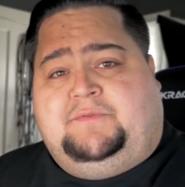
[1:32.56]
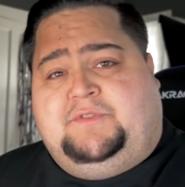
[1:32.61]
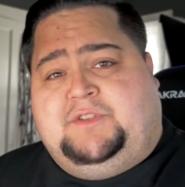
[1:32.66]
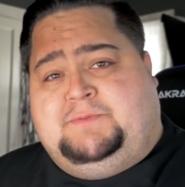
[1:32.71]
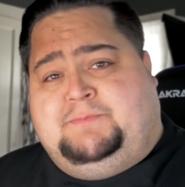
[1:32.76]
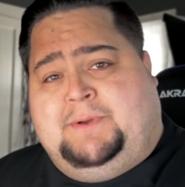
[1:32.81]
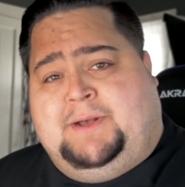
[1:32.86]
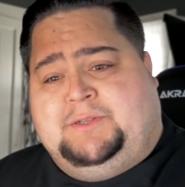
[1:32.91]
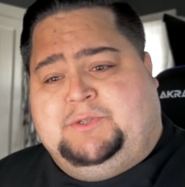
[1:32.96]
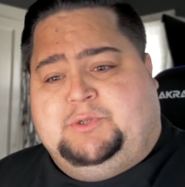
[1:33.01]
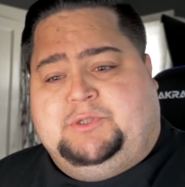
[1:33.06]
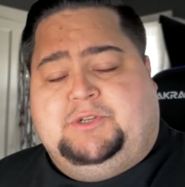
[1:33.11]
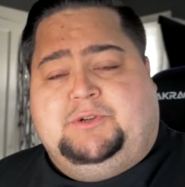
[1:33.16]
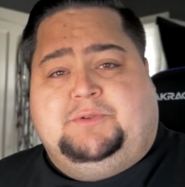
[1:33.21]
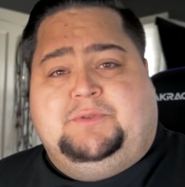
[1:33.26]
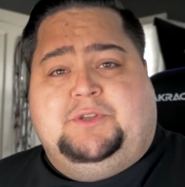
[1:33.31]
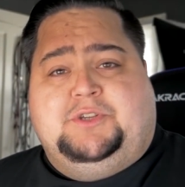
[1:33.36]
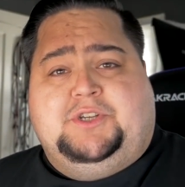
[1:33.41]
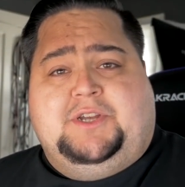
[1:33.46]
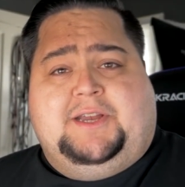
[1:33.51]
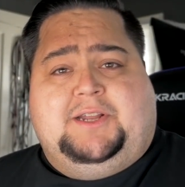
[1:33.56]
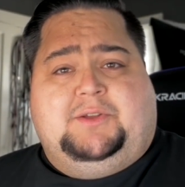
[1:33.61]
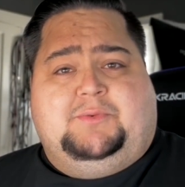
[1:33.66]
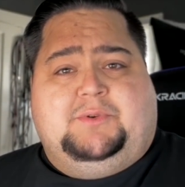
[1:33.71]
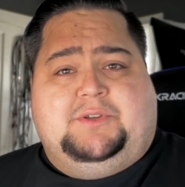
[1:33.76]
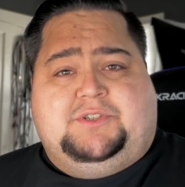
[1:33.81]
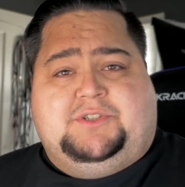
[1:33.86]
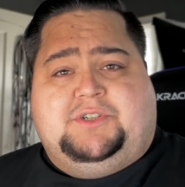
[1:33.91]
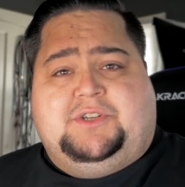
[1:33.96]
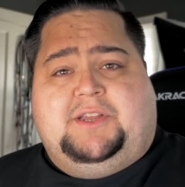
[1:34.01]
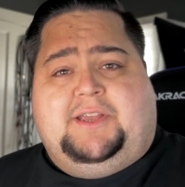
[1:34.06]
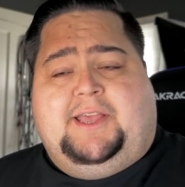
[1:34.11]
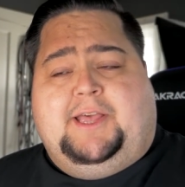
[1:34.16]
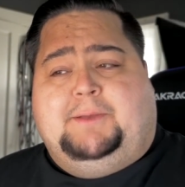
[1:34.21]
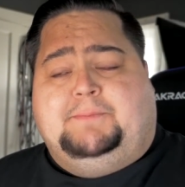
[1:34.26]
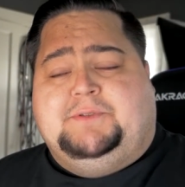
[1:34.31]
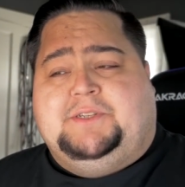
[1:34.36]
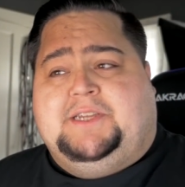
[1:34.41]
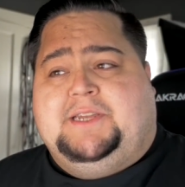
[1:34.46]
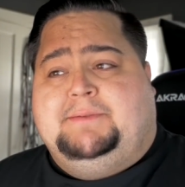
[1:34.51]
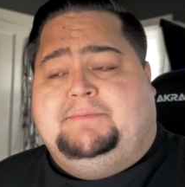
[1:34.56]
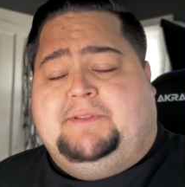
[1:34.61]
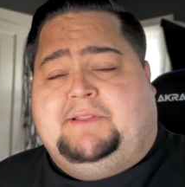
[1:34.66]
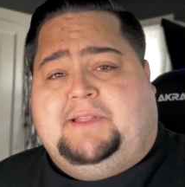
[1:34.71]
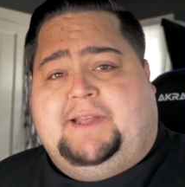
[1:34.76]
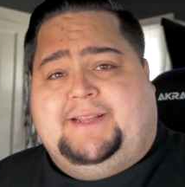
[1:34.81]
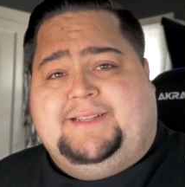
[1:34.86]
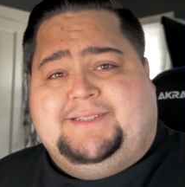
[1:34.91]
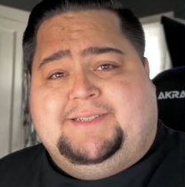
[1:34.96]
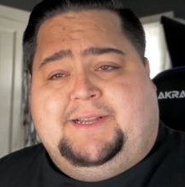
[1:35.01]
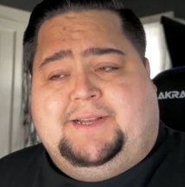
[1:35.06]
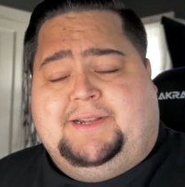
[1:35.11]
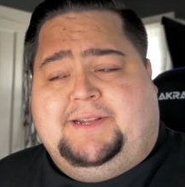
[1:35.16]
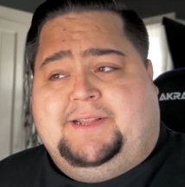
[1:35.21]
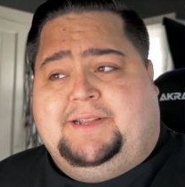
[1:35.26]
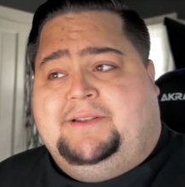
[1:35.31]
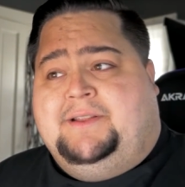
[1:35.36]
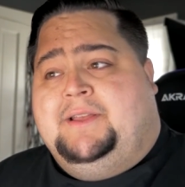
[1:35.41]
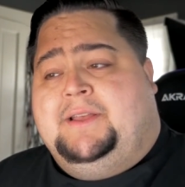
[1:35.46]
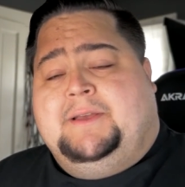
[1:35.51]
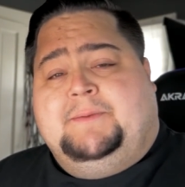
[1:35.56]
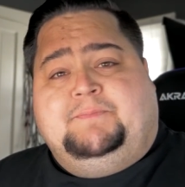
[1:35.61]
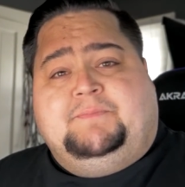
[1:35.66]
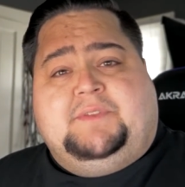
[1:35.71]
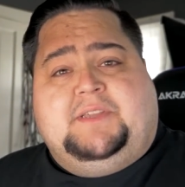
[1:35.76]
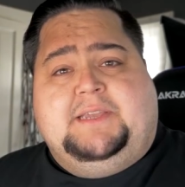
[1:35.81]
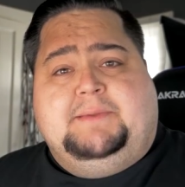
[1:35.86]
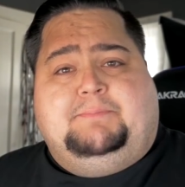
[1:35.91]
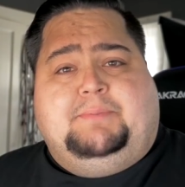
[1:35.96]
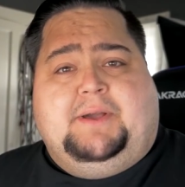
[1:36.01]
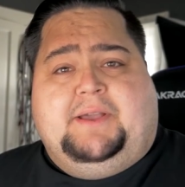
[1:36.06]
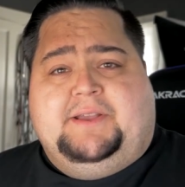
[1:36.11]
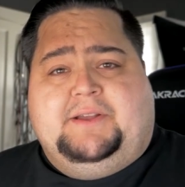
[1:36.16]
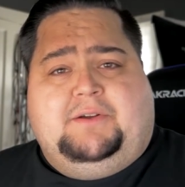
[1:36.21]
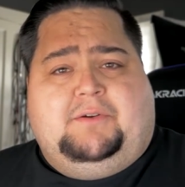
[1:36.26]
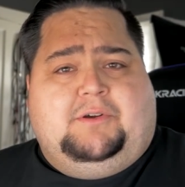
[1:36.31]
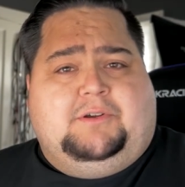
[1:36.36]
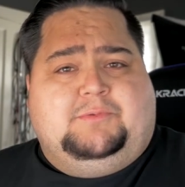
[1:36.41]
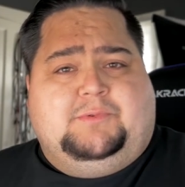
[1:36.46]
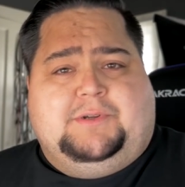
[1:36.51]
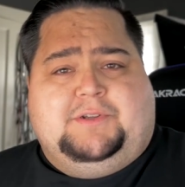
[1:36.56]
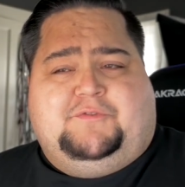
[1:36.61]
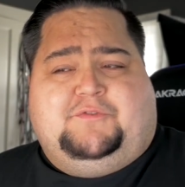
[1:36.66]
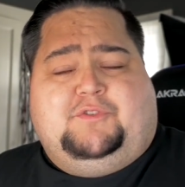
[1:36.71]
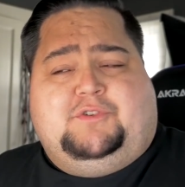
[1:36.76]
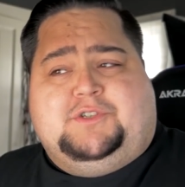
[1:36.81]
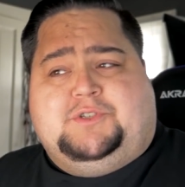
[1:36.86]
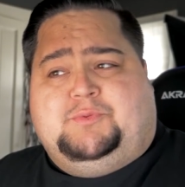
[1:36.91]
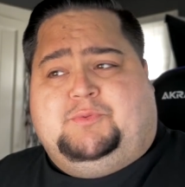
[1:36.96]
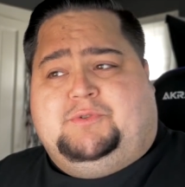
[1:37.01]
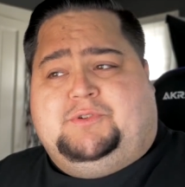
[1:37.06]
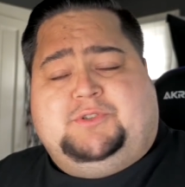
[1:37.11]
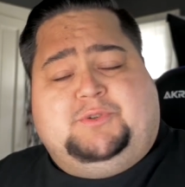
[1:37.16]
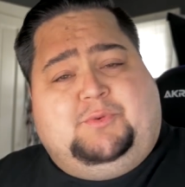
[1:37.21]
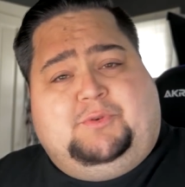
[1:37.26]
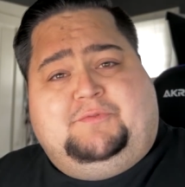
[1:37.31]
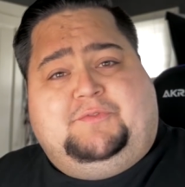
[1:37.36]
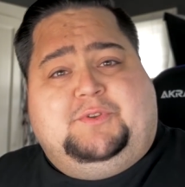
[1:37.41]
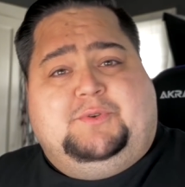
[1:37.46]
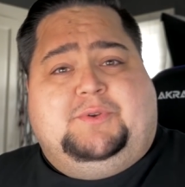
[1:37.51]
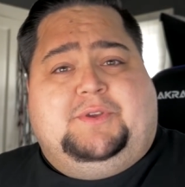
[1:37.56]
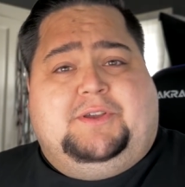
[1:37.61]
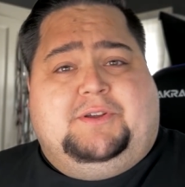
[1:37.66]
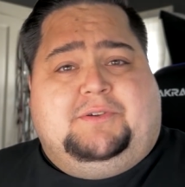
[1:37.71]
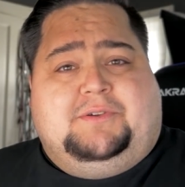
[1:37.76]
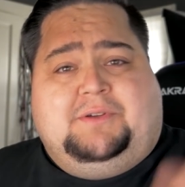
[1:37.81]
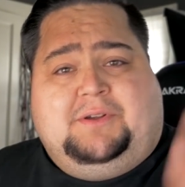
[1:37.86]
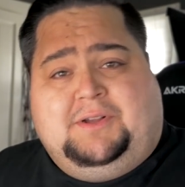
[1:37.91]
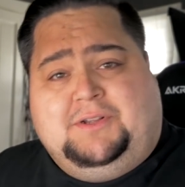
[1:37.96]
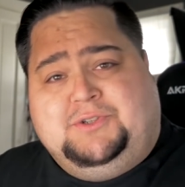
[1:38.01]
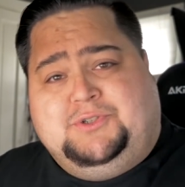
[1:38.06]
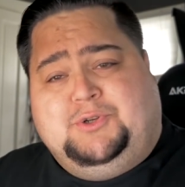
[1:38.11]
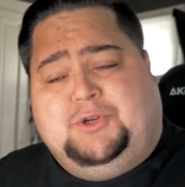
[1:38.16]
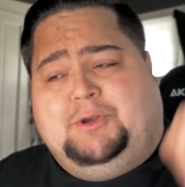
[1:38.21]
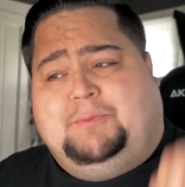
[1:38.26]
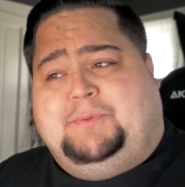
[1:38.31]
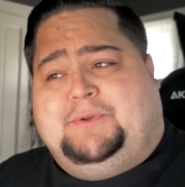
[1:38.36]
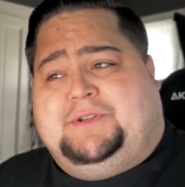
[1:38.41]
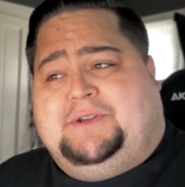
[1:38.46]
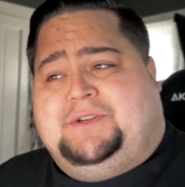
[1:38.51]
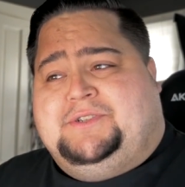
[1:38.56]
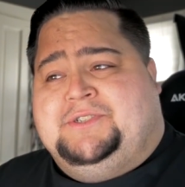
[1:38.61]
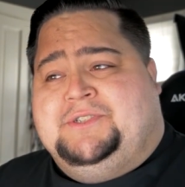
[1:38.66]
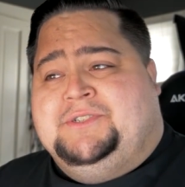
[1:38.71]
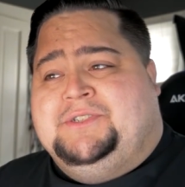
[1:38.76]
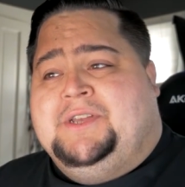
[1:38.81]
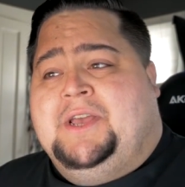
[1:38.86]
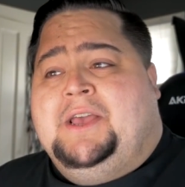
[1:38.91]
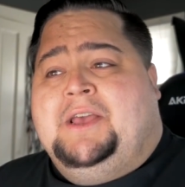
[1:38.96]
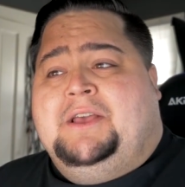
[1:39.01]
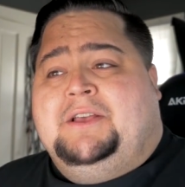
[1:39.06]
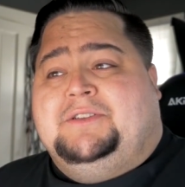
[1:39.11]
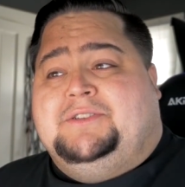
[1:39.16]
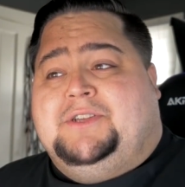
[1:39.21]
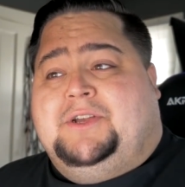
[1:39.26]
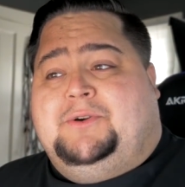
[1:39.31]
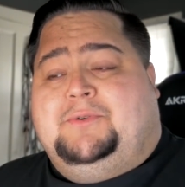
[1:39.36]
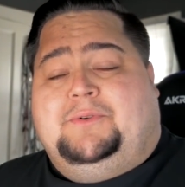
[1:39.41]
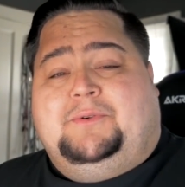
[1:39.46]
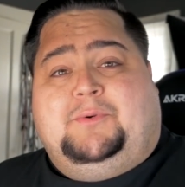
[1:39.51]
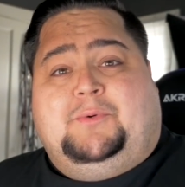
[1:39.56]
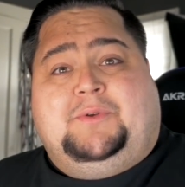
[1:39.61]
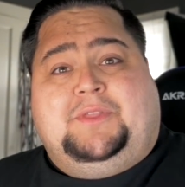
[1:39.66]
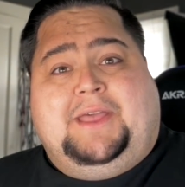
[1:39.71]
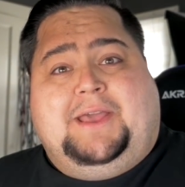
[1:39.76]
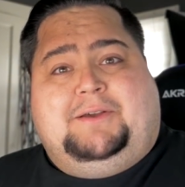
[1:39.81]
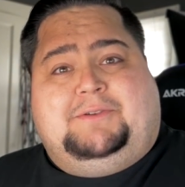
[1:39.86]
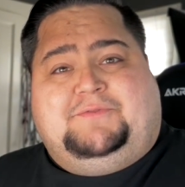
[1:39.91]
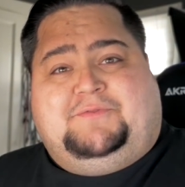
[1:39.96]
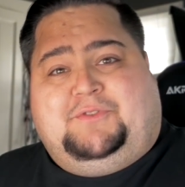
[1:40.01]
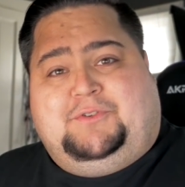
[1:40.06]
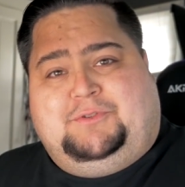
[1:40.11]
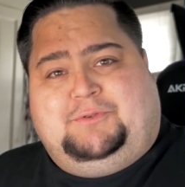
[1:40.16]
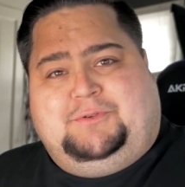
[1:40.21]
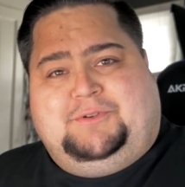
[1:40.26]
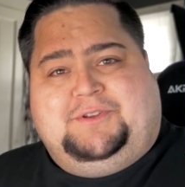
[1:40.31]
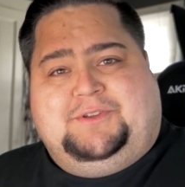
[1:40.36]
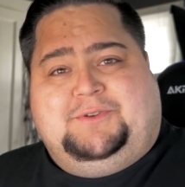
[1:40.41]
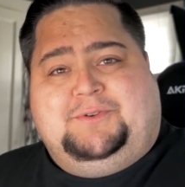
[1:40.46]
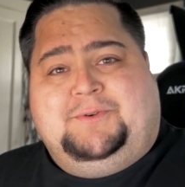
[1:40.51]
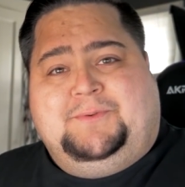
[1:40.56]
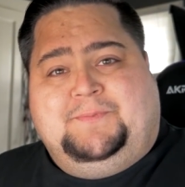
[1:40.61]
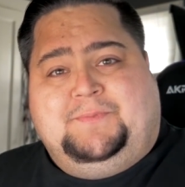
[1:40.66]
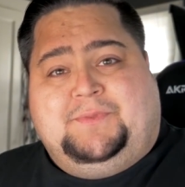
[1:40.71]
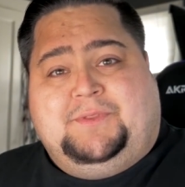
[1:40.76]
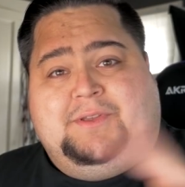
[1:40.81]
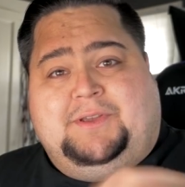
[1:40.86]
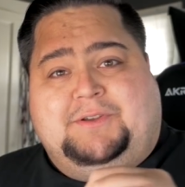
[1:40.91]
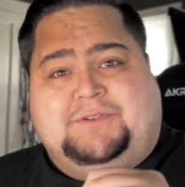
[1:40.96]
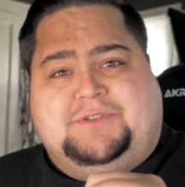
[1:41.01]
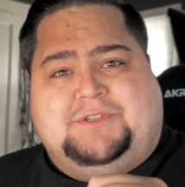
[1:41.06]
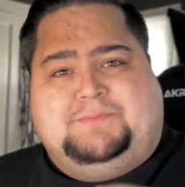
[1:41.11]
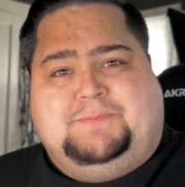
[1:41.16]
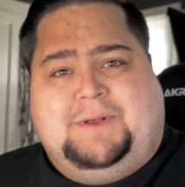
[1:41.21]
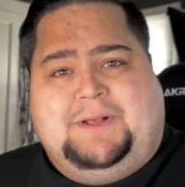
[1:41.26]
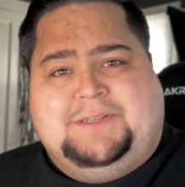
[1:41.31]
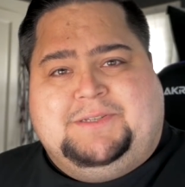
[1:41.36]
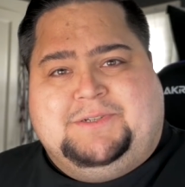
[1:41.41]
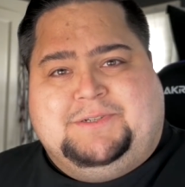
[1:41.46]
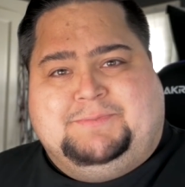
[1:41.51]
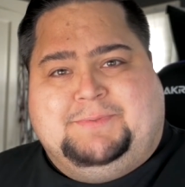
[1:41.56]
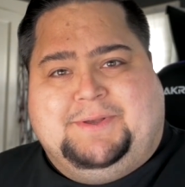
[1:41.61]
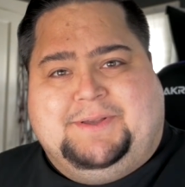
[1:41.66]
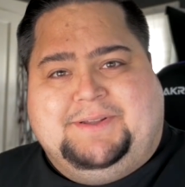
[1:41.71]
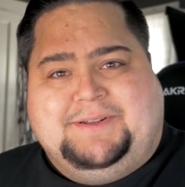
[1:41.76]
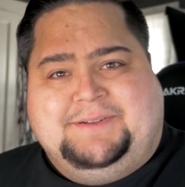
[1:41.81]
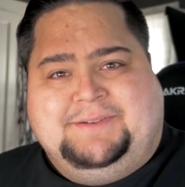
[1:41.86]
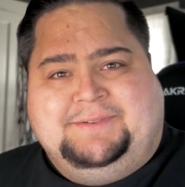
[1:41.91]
the sponsors here on the channel, which helps keep the lights on and keep buying hardware for us to review here on Joker Productions. So without further ado, here's a sponsor spot.